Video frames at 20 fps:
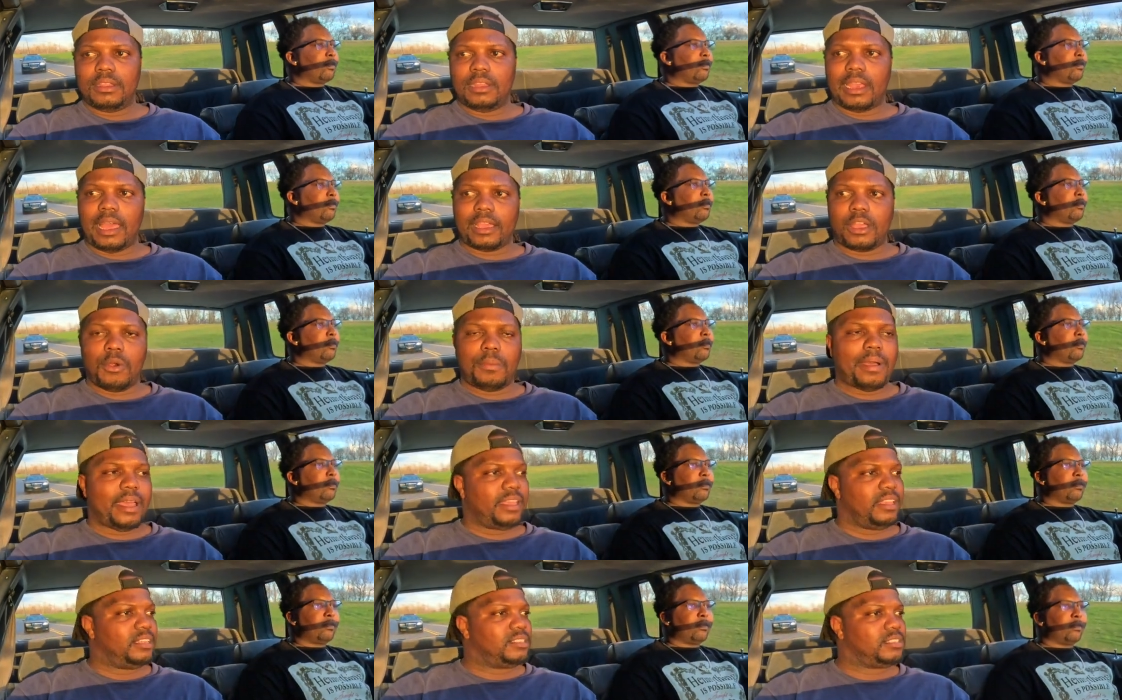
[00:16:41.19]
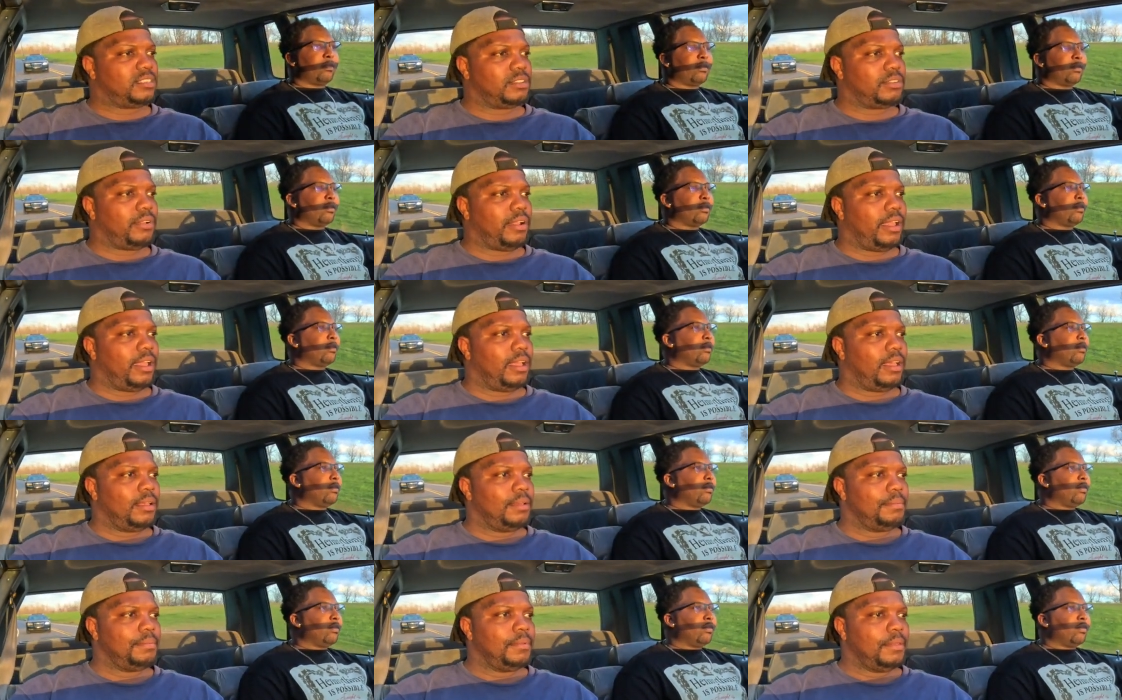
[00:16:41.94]
Speaker 1: Like on my
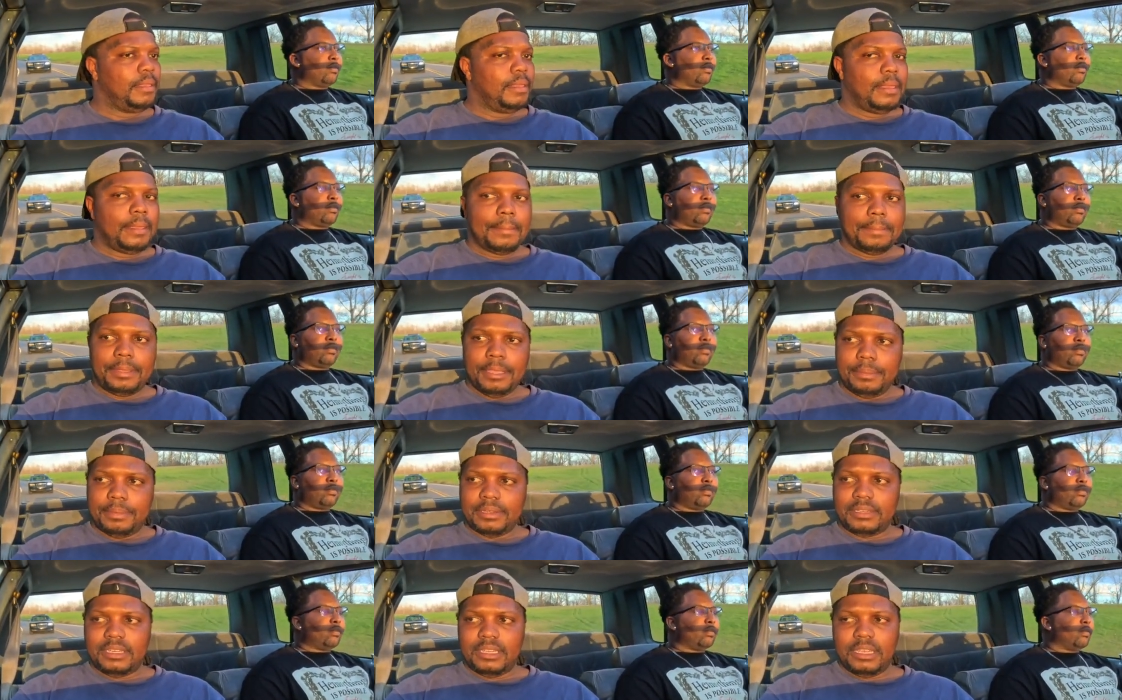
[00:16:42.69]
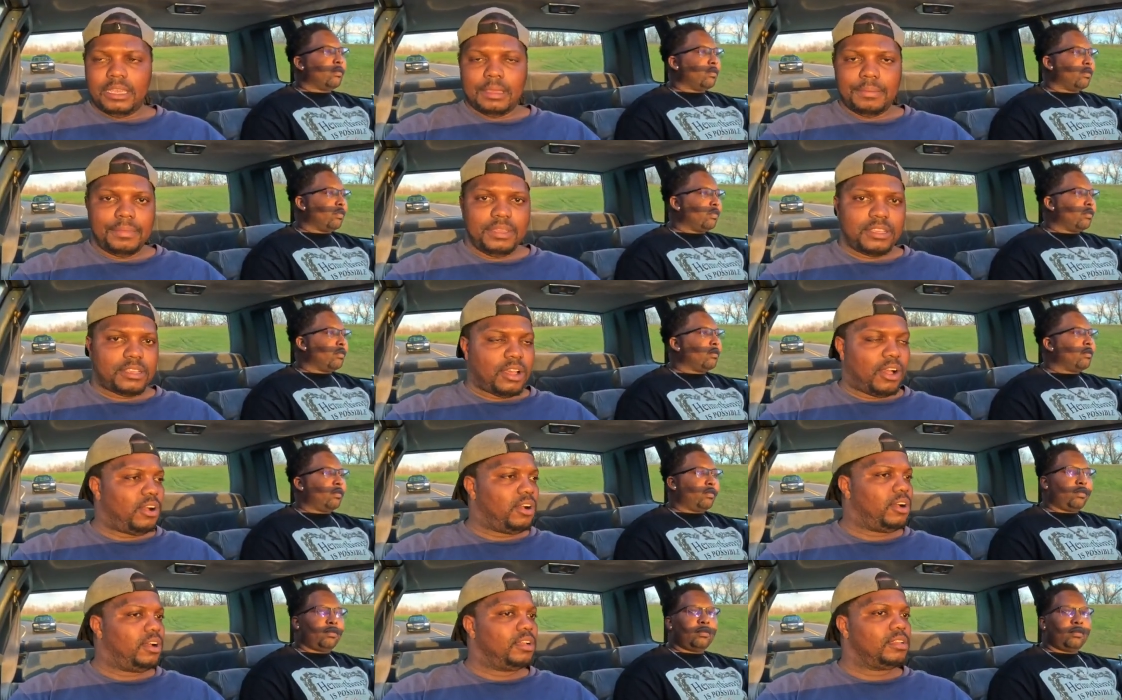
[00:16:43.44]
Instagram, people DM me
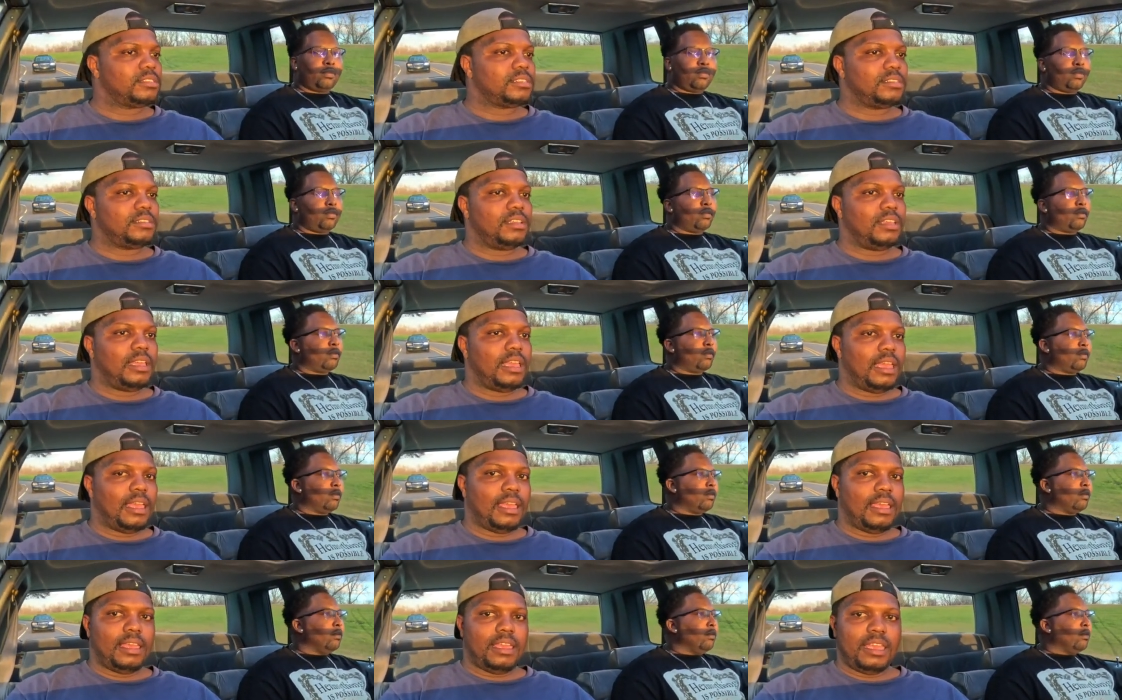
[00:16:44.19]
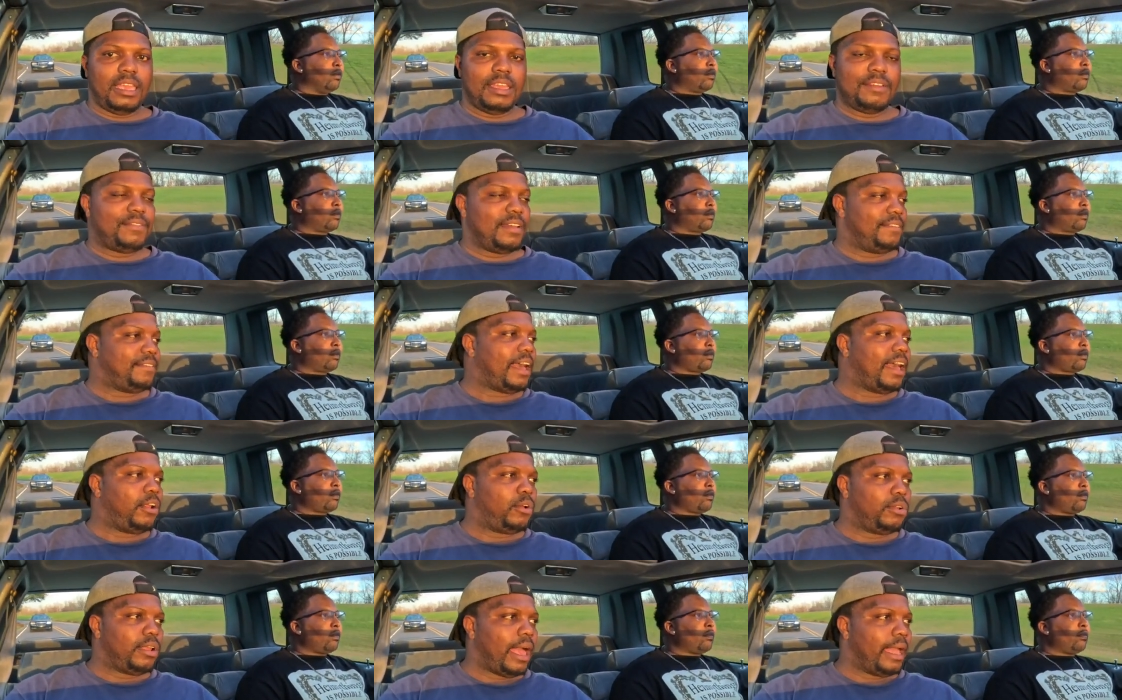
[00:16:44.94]
cars but if
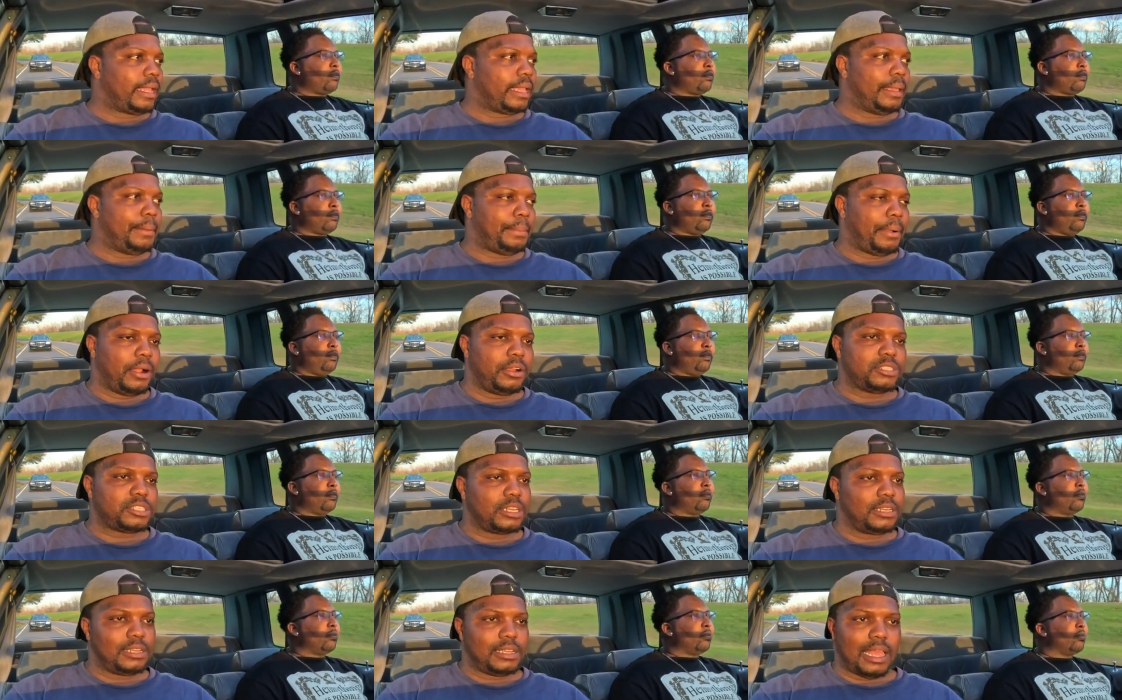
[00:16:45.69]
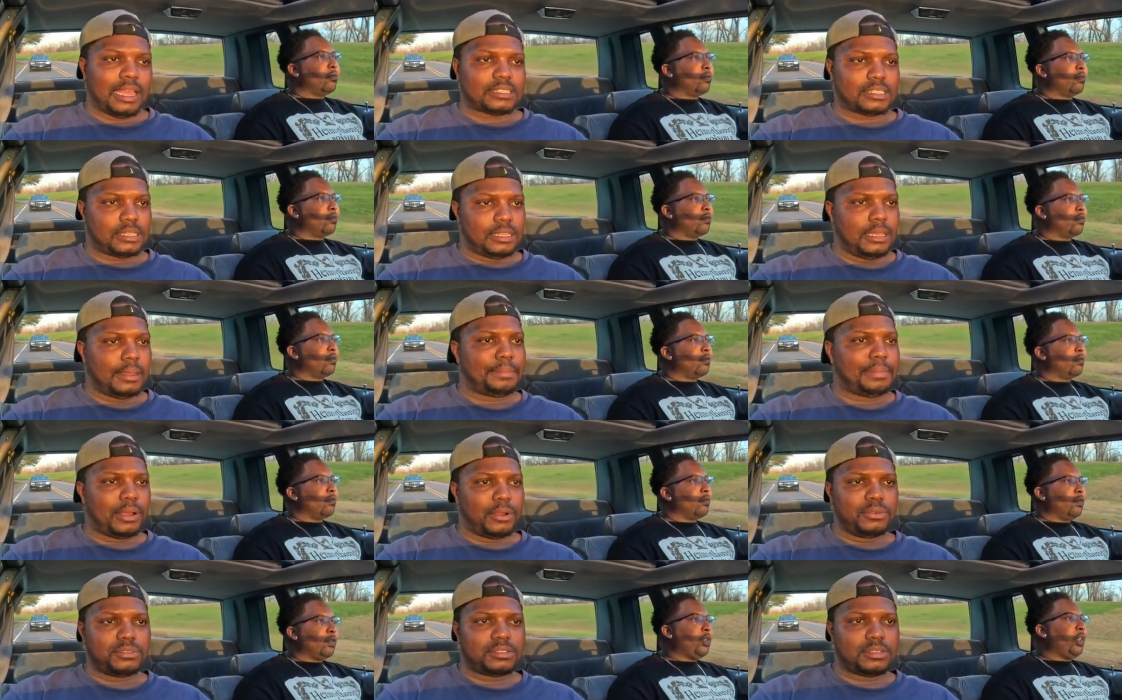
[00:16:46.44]
I don't like it personally, I still
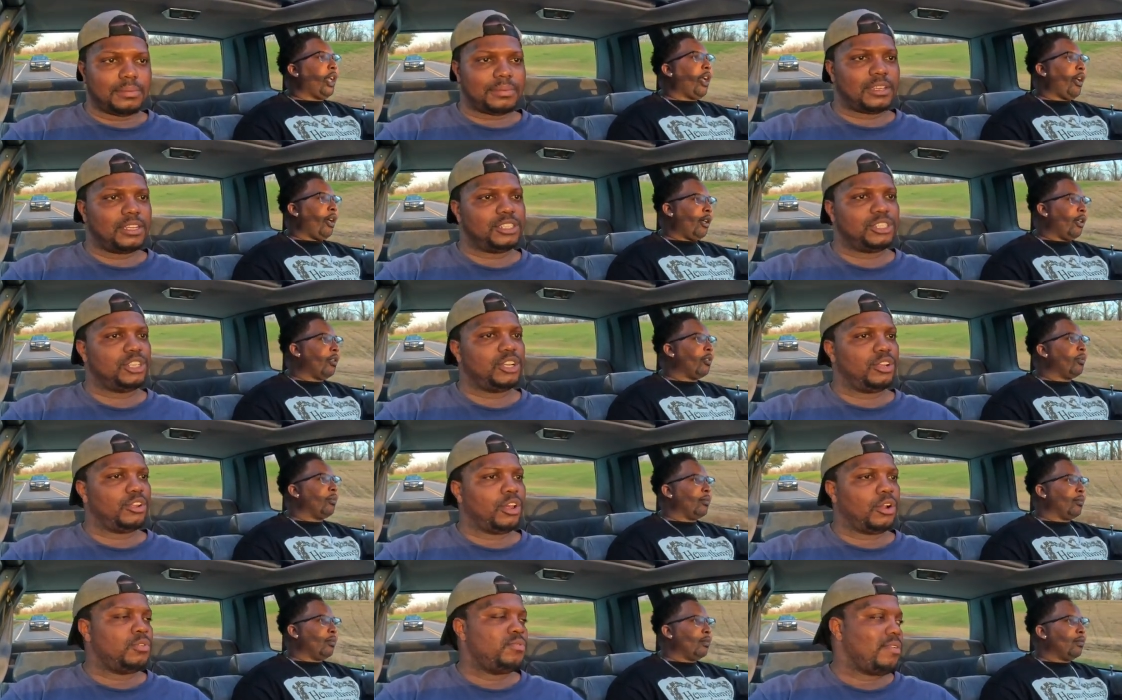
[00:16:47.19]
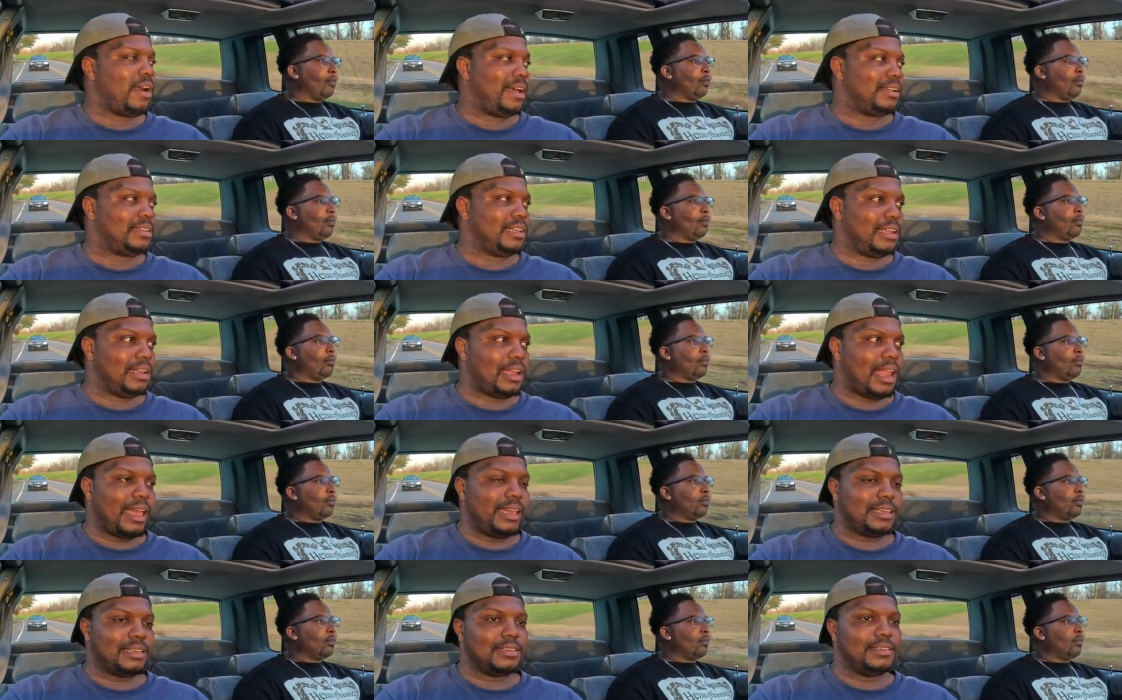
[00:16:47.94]
post it because yeah. you don't know who out there
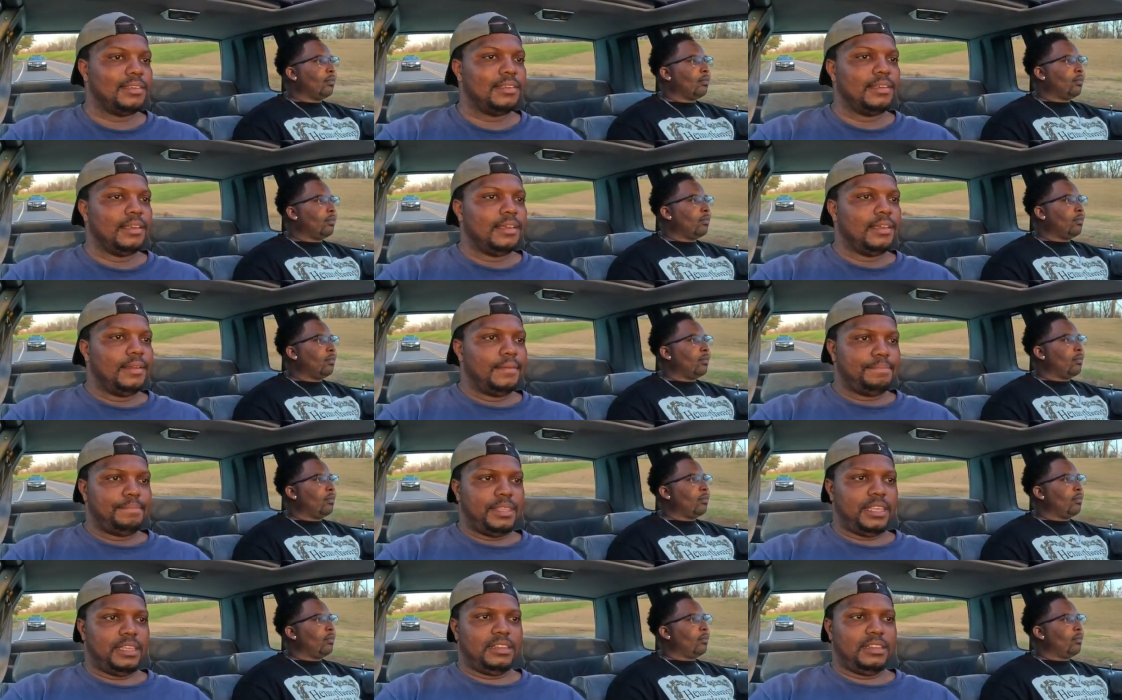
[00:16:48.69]
like it.